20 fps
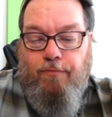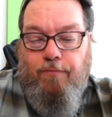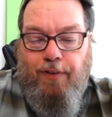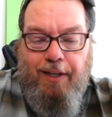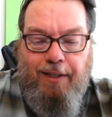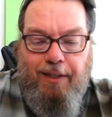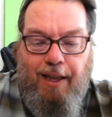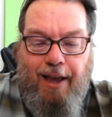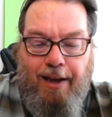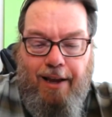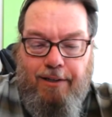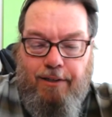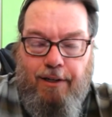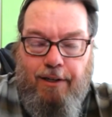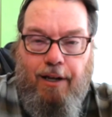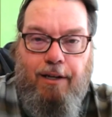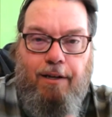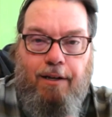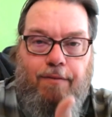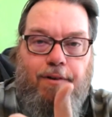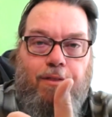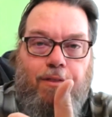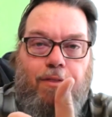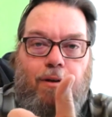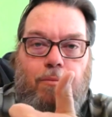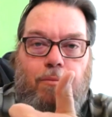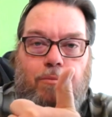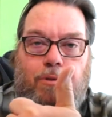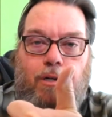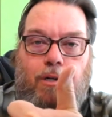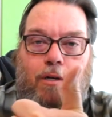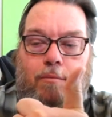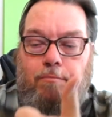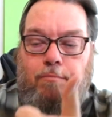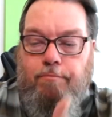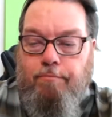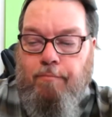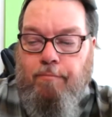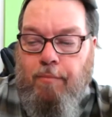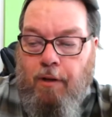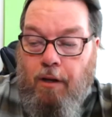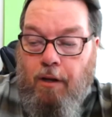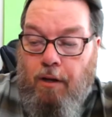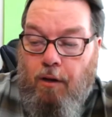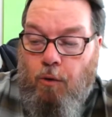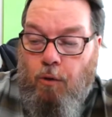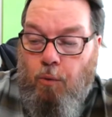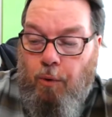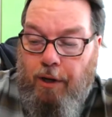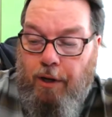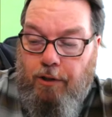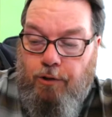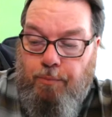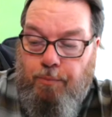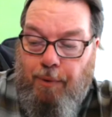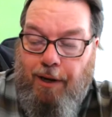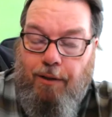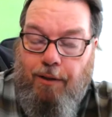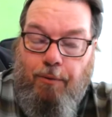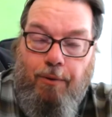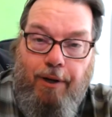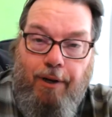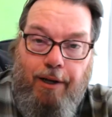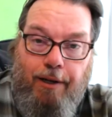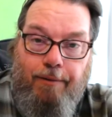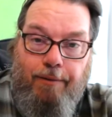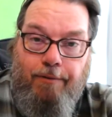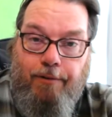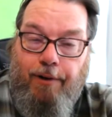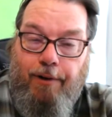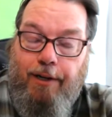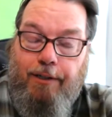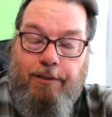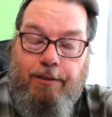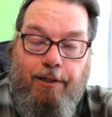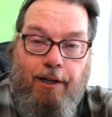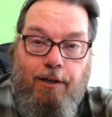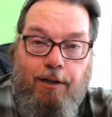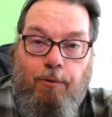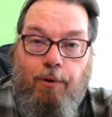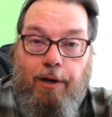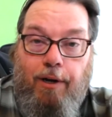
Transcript: Fantastic. I give it a thumbs up, which, by the way, great segue.